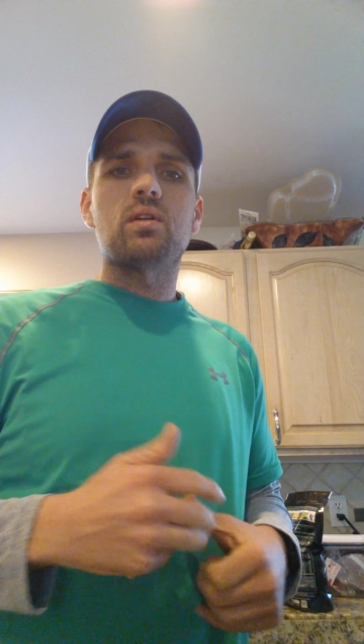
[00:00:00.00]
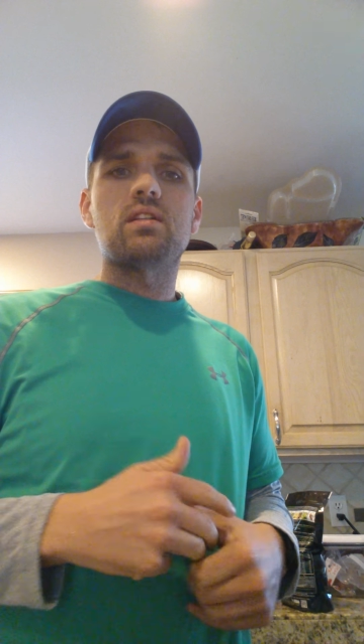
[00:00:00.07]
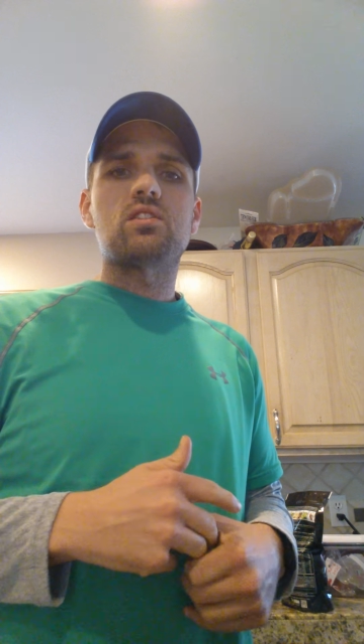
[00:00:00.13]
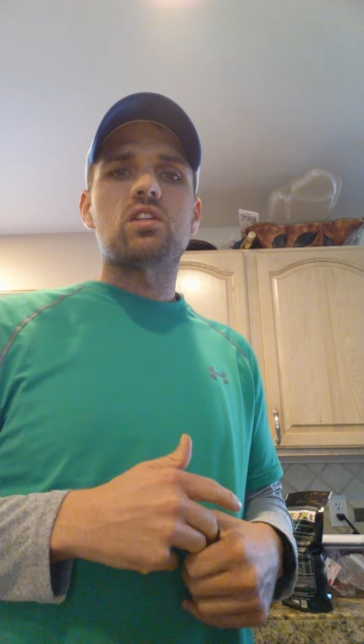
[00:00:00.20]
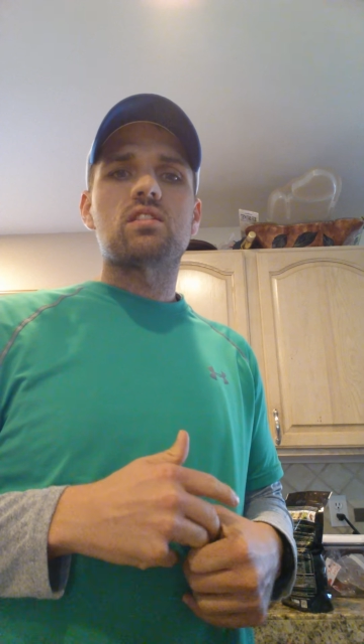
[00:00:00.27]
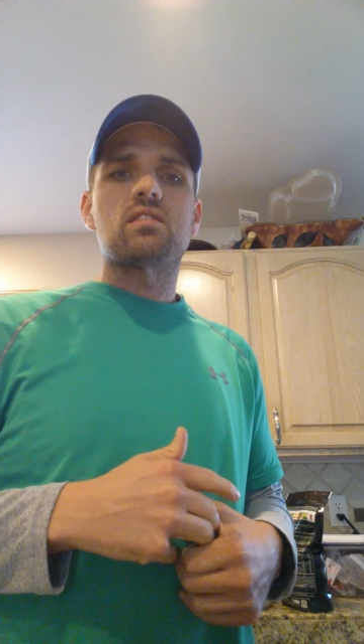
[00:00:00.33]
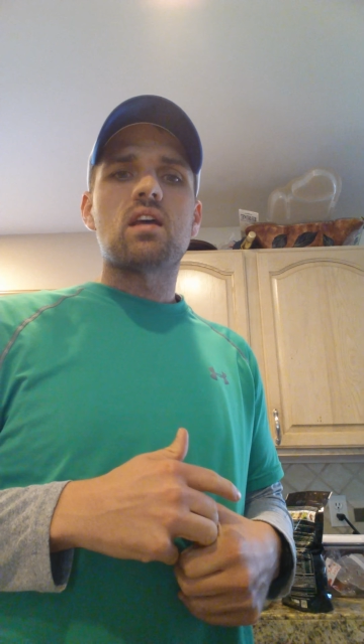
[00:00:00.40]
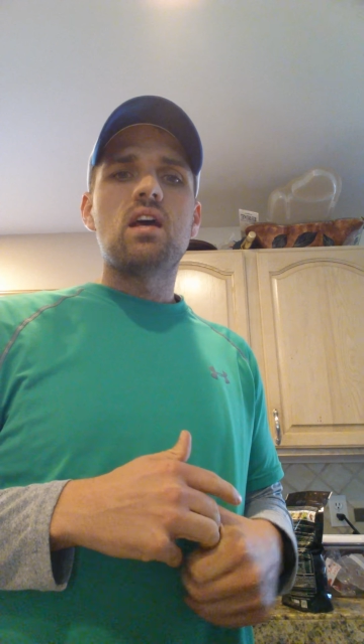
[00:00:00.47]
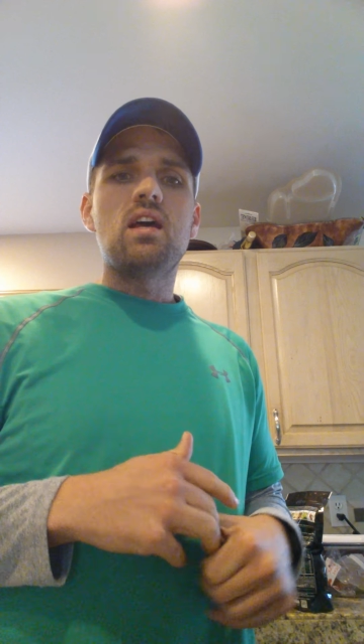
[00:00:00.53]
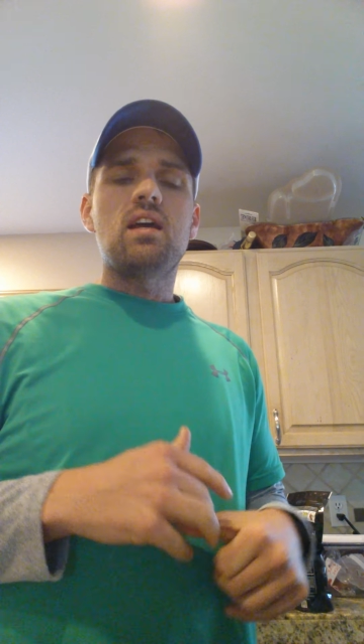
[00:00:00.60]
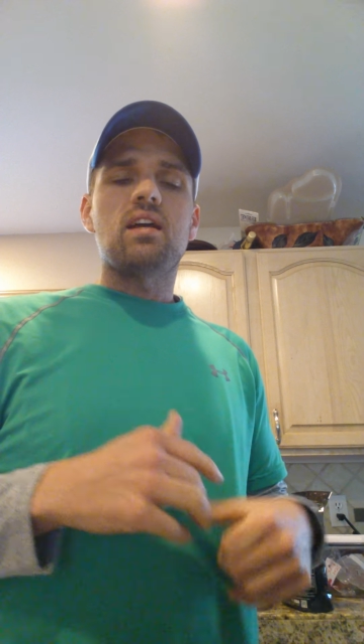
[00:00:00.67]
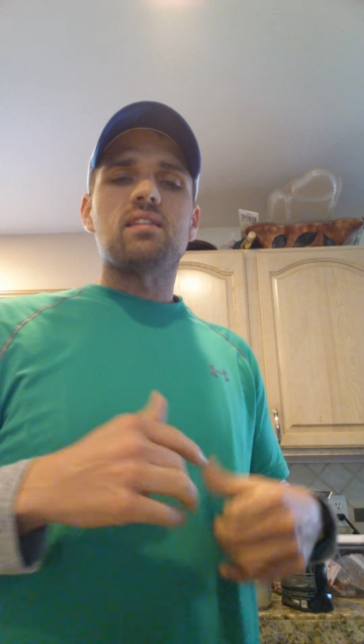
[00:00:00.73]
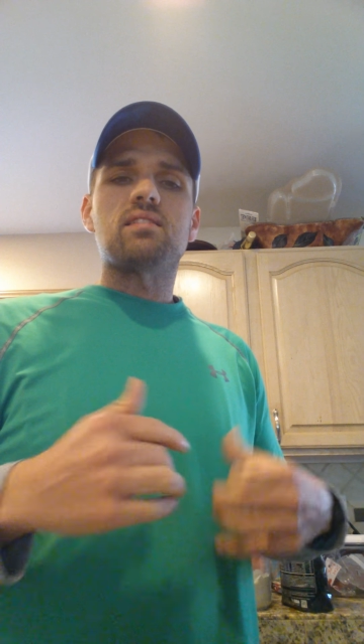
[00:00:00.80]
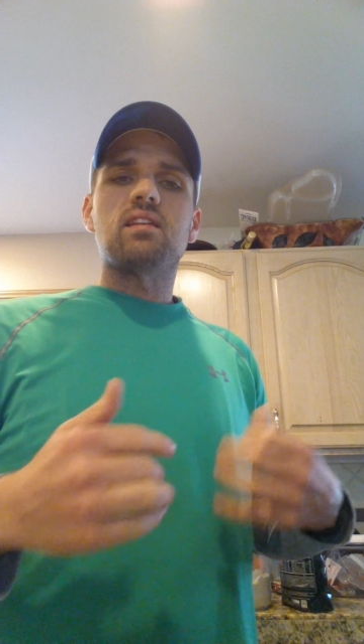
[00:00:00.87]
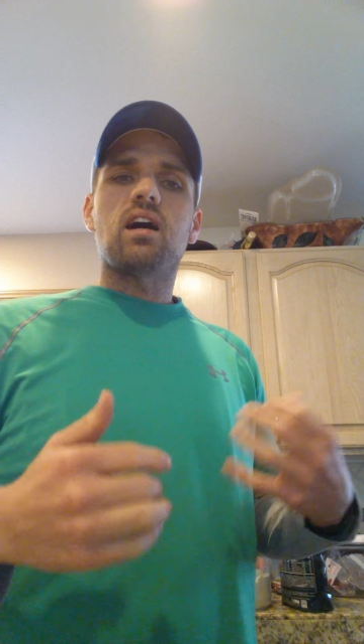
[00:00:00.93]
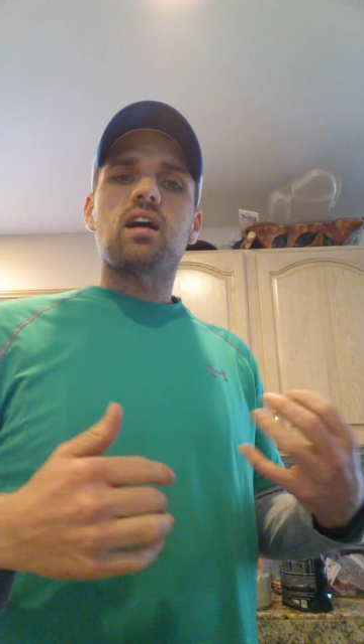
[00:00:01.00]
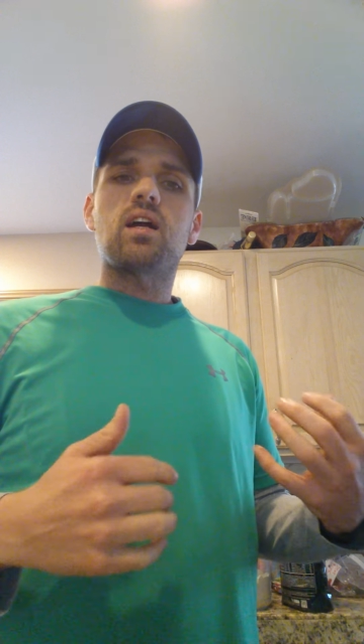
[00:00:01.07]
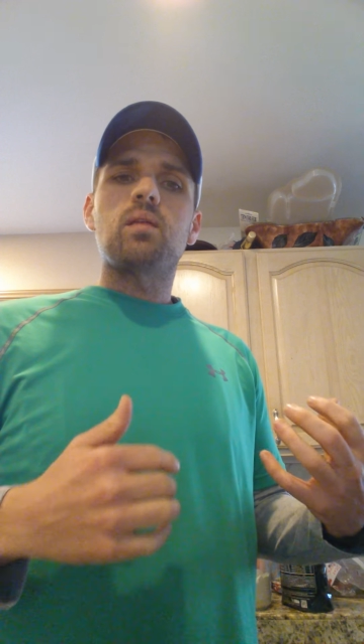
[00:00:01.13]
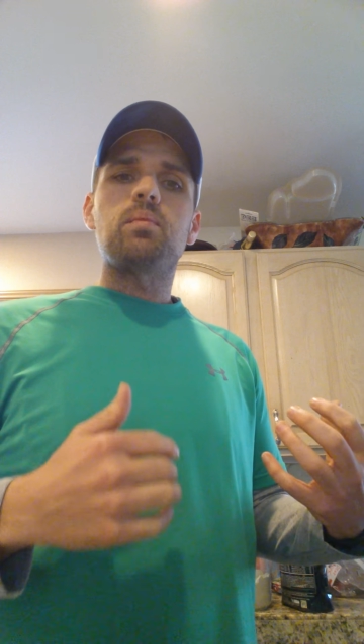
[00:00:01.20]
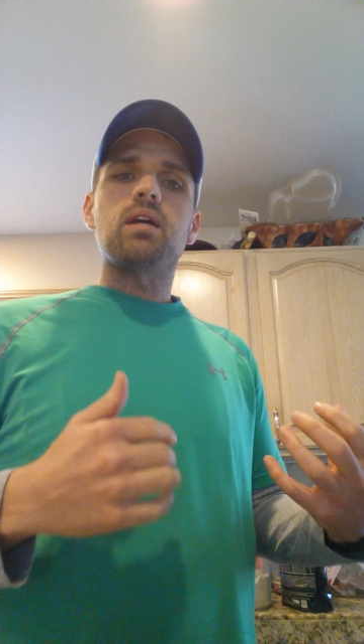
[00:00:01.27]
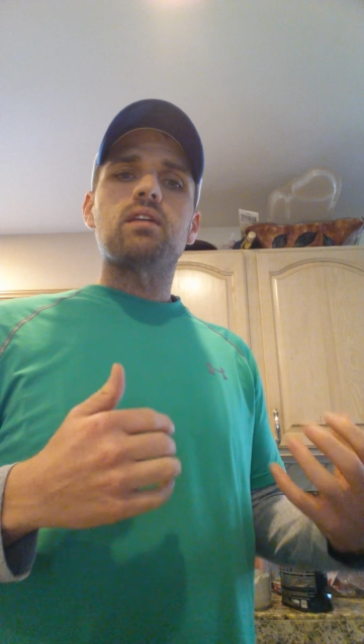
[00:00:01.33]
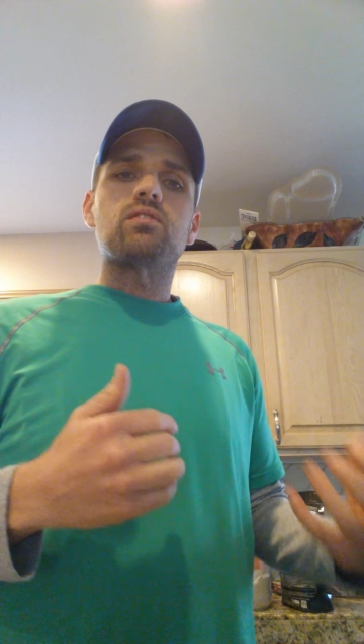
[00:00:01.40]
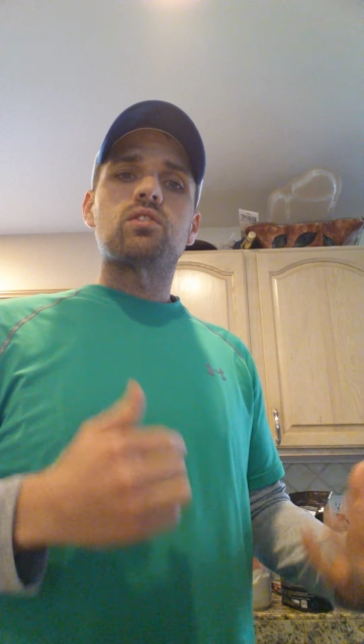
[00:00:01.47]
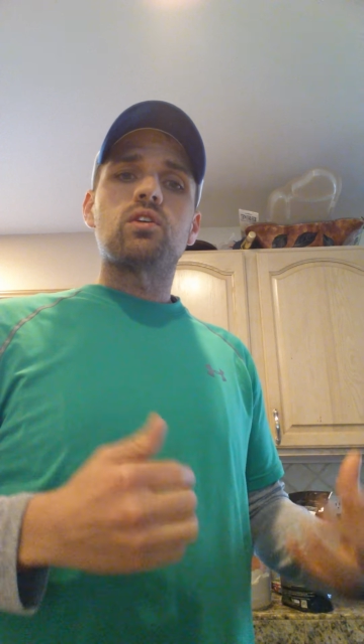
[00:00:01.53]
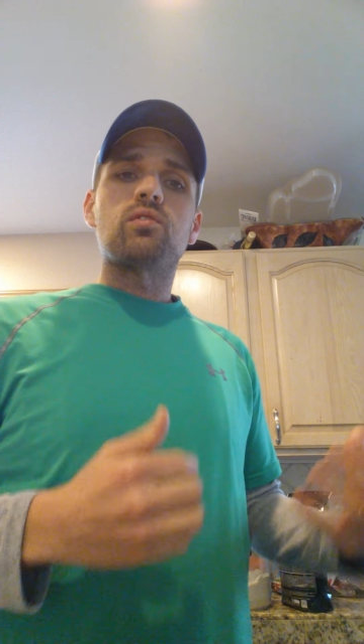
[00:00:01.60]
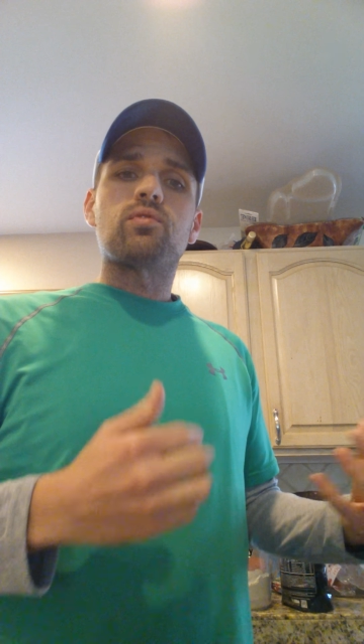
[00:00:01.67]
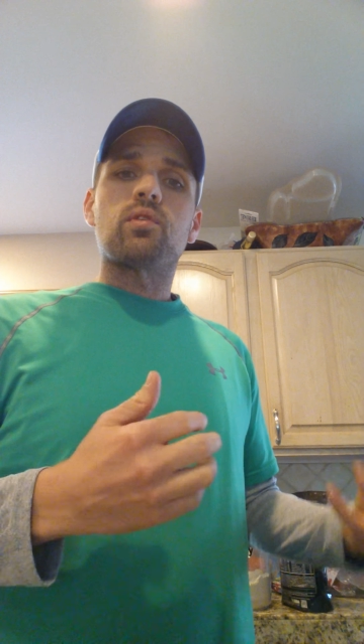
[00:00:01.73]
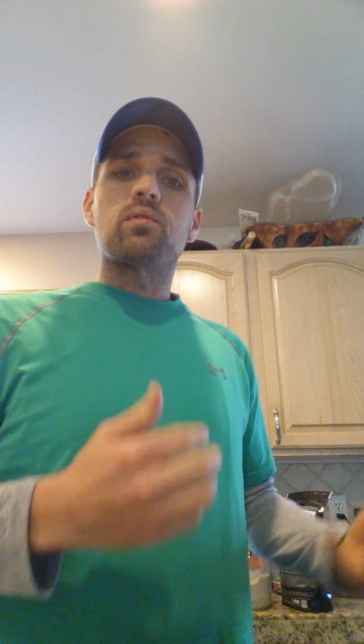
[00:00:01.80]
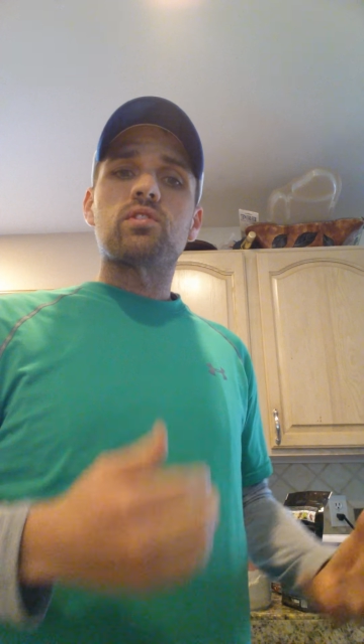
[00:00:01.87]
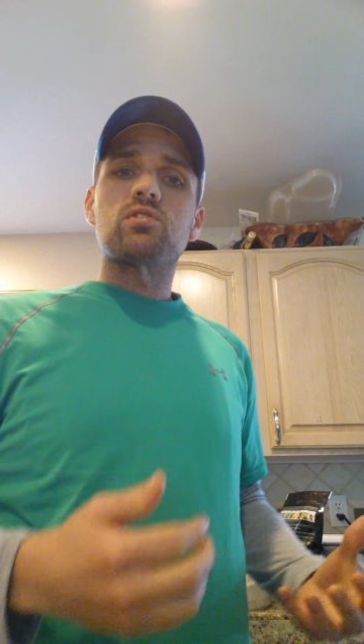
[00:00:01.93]
It's not going to be as good
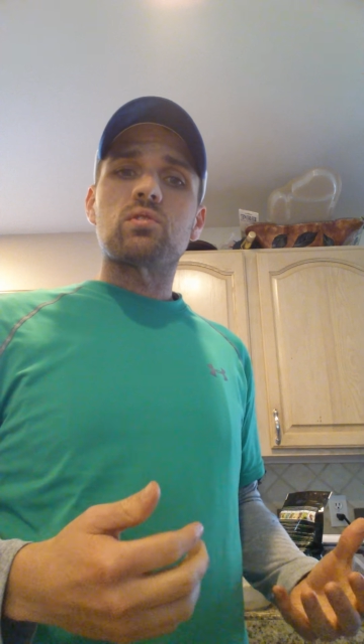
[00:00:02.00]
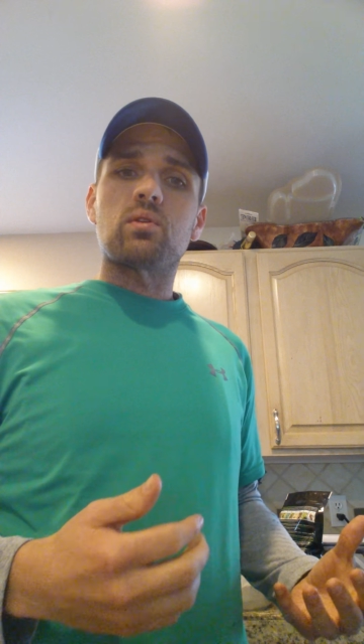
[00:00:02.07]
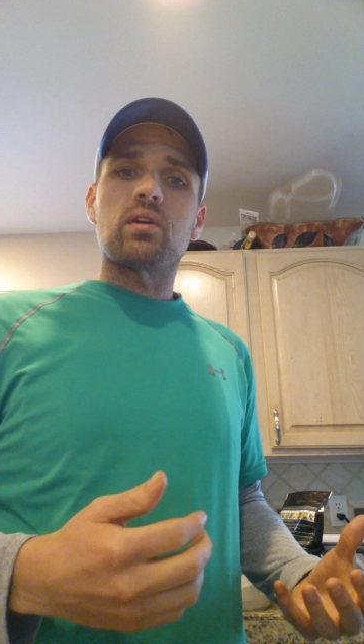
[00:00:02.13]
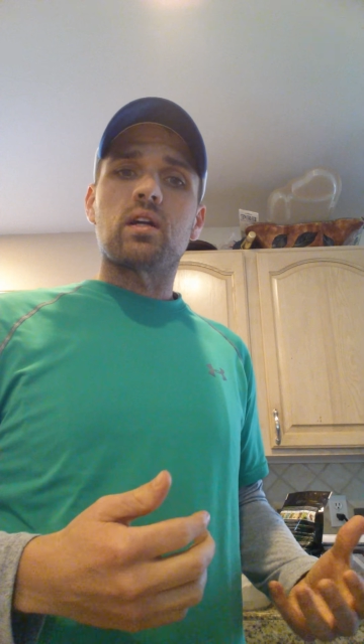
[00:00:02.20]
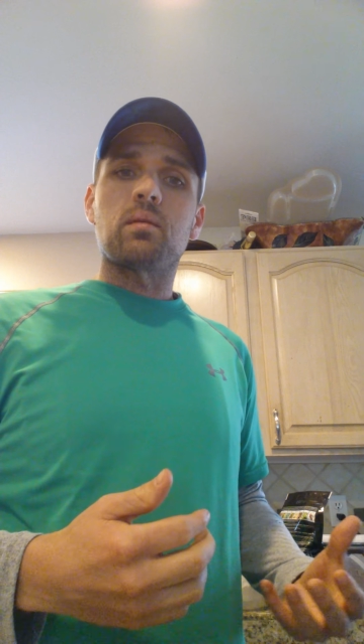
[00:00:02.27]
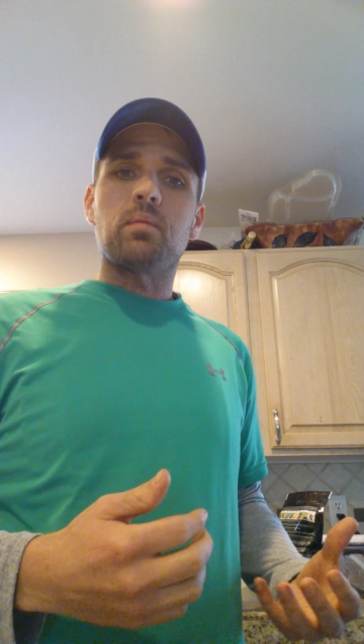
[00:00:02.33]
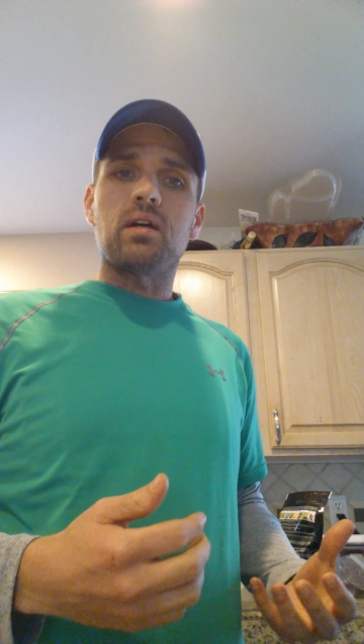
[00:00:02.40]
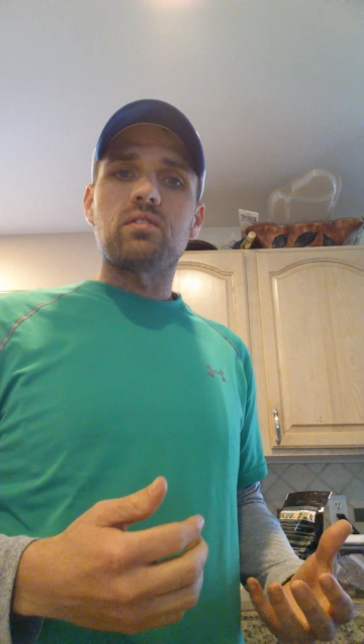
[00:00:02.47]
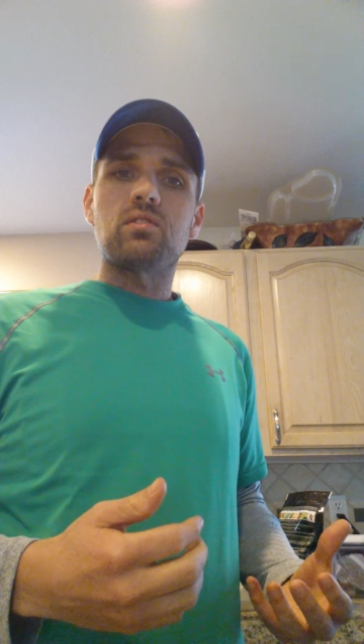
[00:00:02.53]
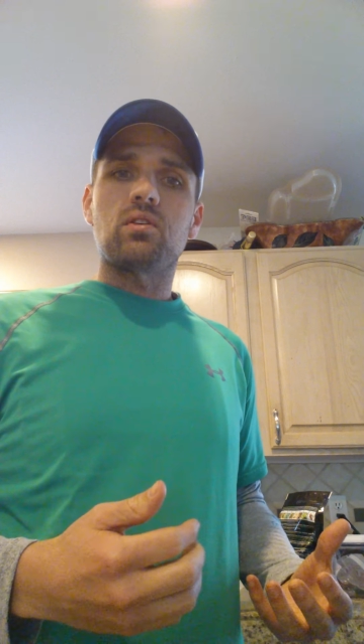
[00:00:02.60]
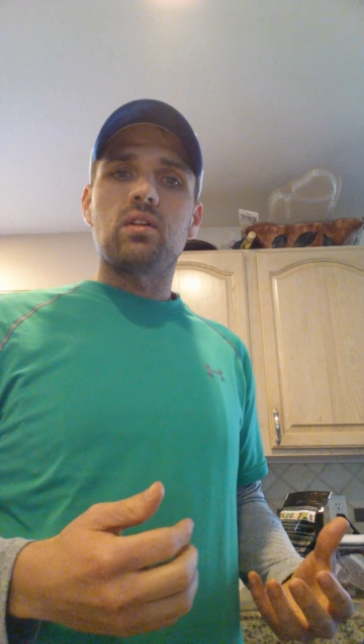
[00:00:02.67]
for restoring muscle